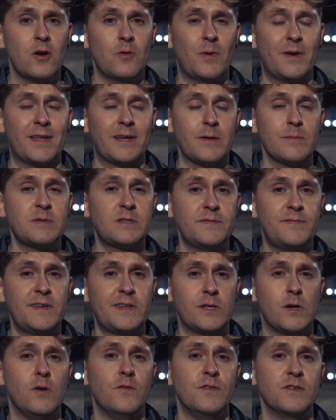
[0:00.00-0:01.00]
When it comes to
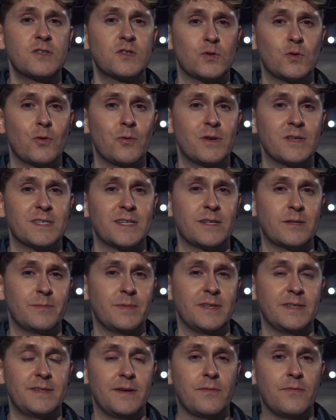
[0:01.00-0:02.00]
video, the story is a little
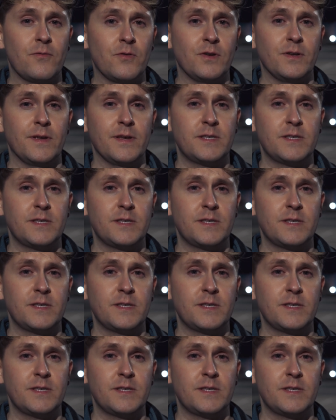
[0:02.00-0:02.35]
bit different,